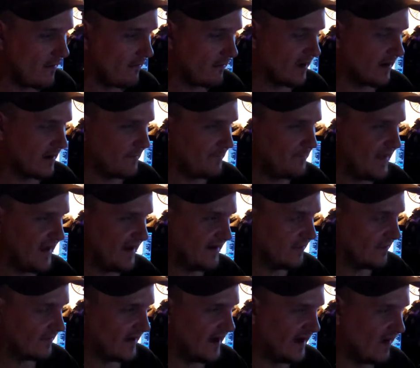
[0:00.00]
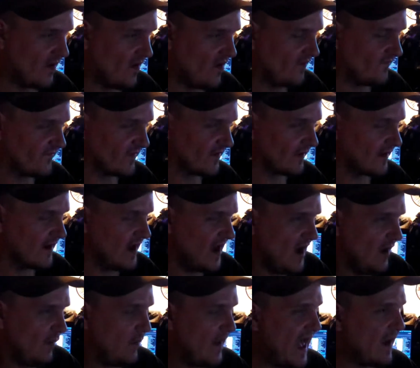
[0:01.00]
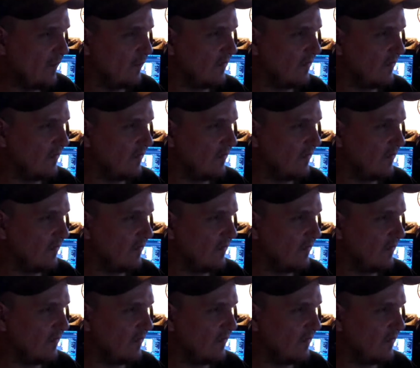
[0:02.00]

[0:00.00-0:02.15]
we're bickering over, well,